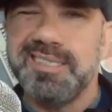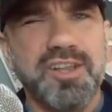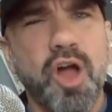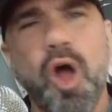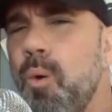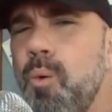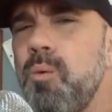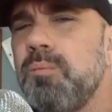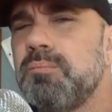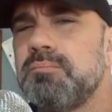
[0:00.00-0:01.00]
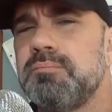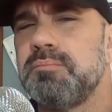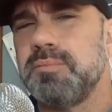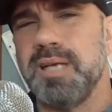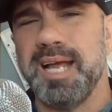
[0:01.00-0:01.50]
no.
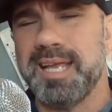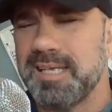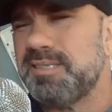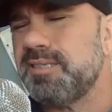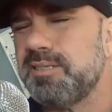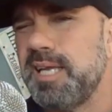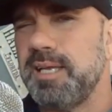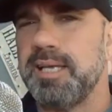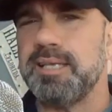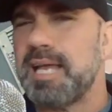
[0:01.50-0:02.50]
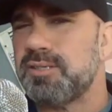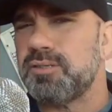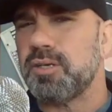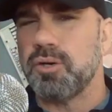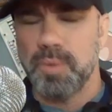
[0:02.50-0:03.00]
I guess
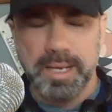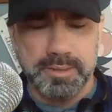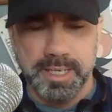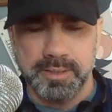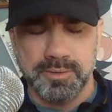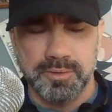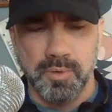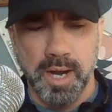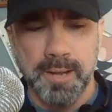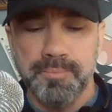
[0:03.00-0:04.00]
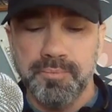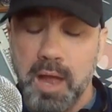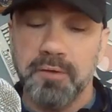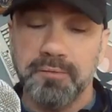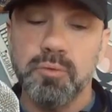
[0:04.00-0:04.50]
that's the correct answer, right?
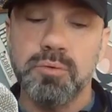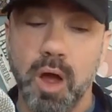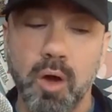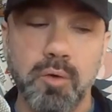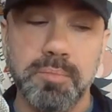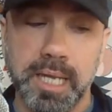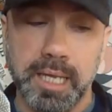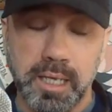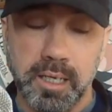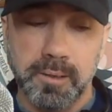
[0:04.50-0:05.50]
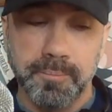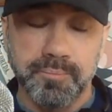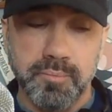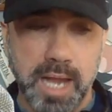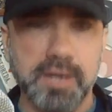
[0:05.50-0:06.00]
Now, if you know me
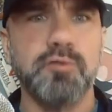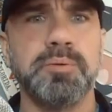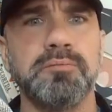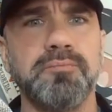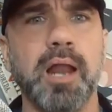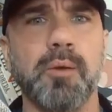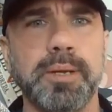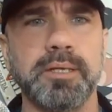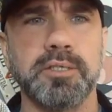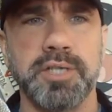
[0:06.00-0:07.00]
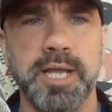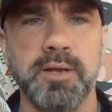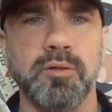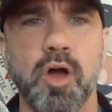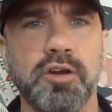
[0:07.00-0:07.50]
and you've been following this
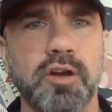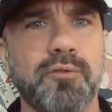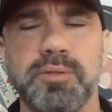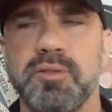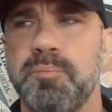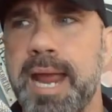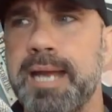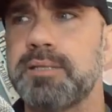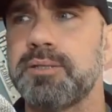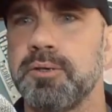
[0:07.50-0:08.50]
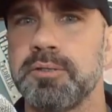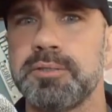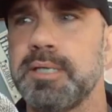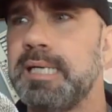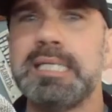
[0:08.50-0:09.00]
channel long enough with the
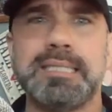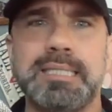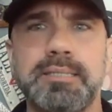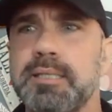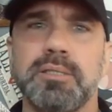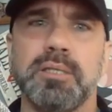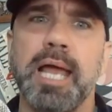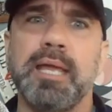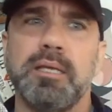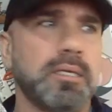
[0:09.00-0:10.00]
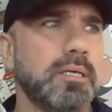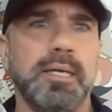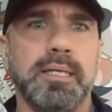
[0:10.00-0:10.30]
Panthers, this is like